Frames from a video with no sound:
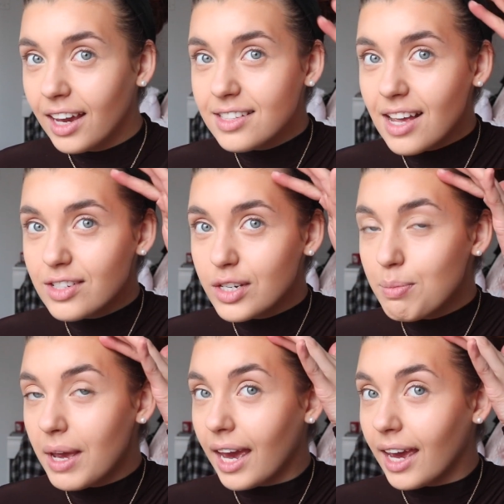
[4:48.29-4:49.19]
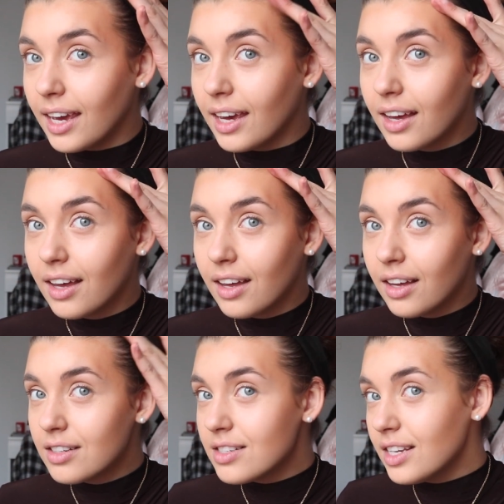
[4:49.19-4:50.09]
Is that just me?
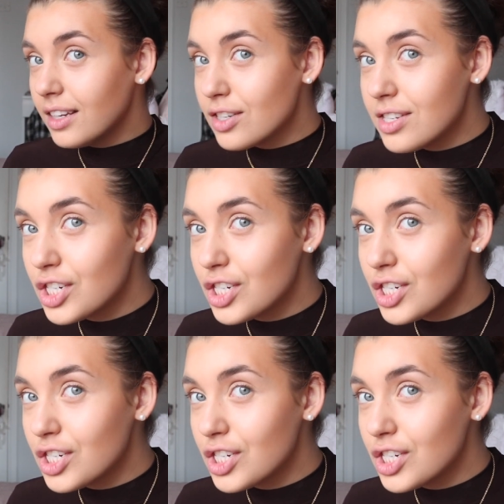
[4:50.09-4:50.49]
Does it does